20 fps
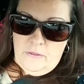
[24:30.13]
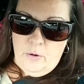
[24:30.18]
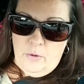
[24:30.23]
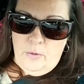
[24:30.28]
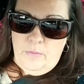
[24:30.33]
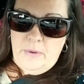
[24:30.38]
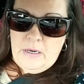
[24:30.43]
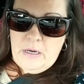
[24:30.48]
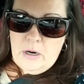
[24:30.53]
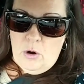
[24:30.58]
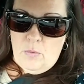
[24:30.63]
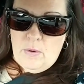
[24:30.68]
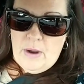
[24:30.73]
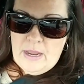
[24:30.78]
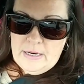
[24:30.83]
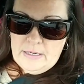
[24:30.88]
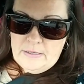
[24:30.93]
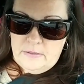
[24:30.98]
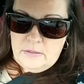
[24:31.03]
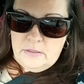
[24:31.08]
there would be no
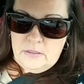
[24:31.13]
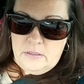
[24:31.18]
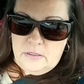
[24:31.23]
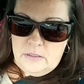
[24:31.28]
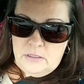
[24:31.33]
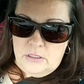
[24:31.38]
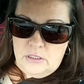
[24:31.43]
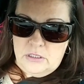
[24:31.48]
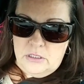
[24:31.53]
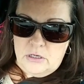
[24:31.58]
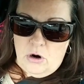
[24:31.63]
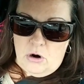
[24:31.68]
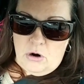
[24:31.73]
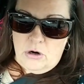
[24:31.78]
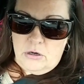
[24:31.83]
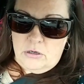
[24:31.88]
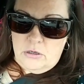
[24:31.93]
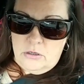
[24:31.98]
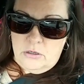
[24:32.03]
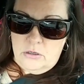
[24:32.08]
way to
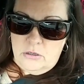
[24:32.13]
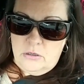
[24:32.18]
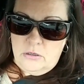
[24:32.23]
start